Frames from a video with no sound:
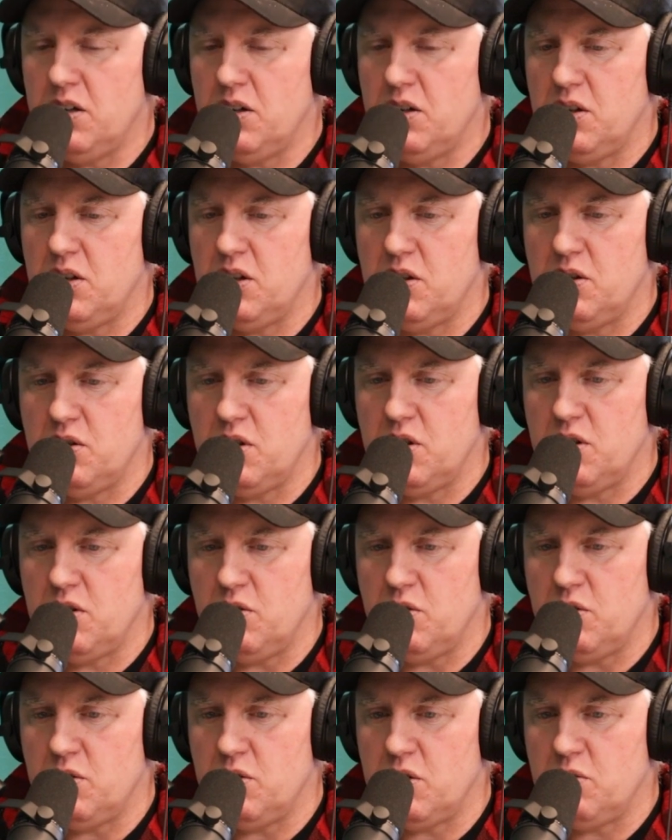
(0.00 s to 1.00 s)

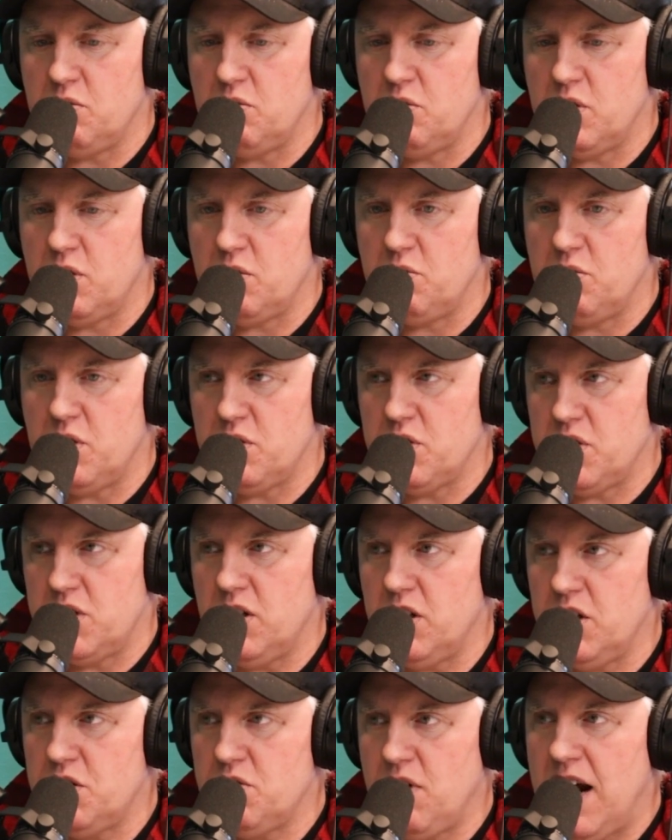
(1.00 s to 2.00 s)
they're
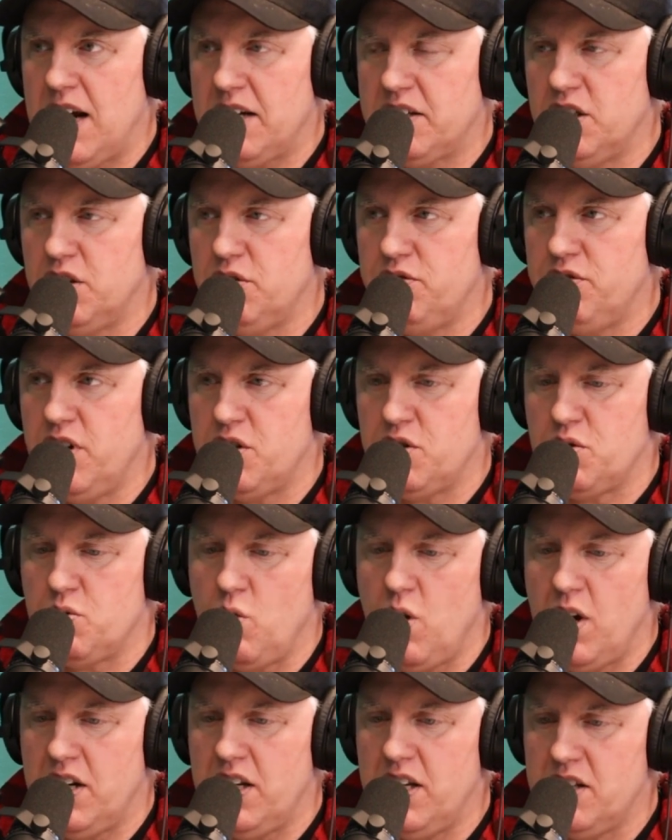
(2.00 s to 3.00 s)
still attracting the fish.
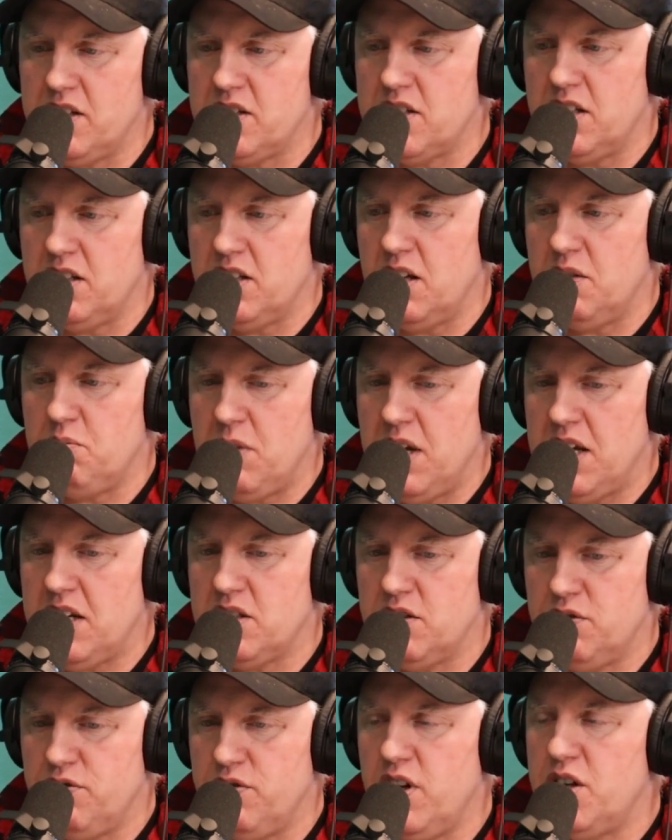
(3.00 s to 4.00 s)
What is it that makes
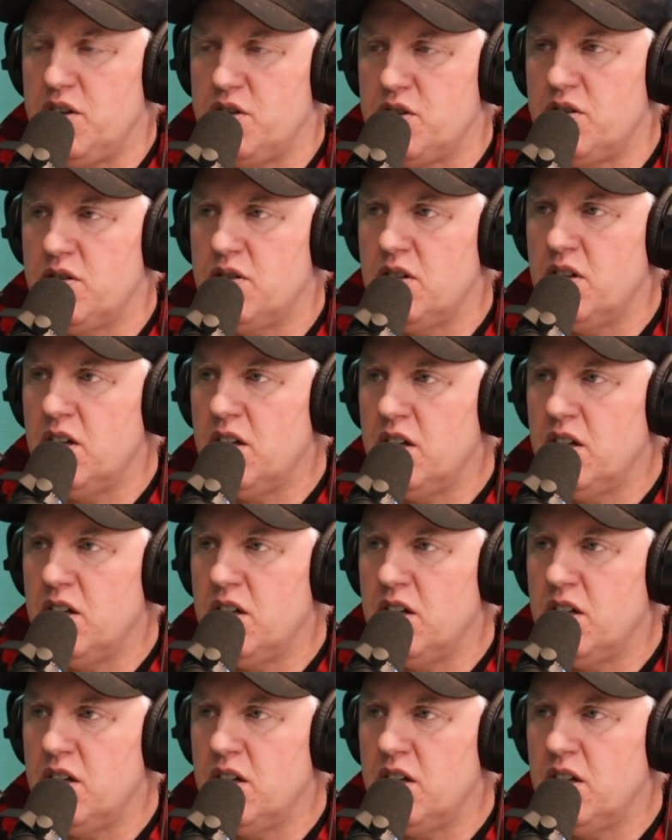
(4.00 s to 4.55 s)
the fish?